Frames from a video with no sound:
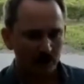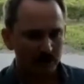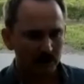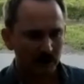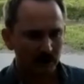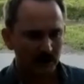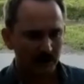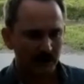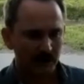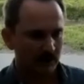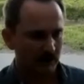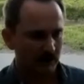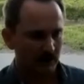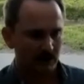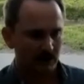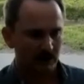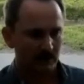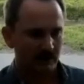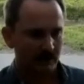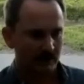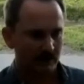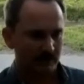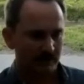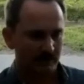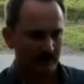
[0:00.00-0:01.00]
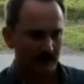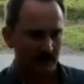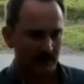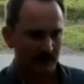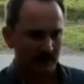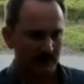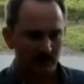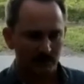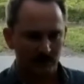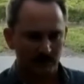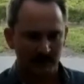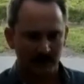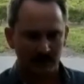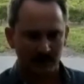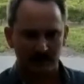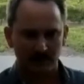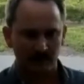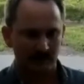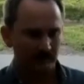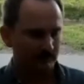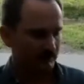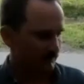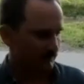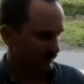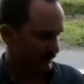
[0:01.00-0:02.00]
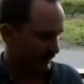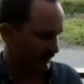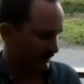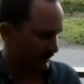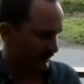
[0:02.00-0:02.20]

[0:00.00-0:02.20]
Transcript: only in the